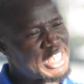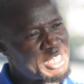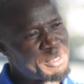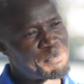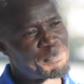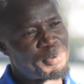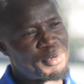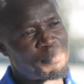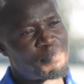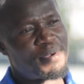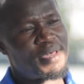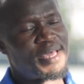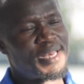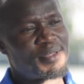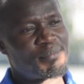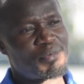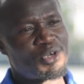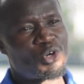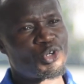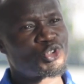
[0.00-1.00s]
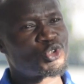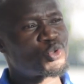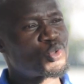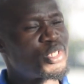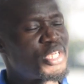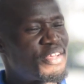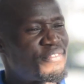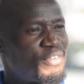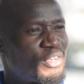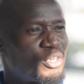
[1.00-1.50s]
keep preparing, because
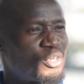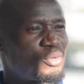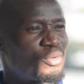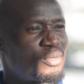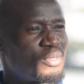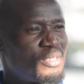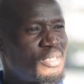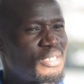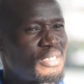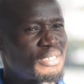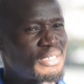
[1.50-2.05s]
you never know.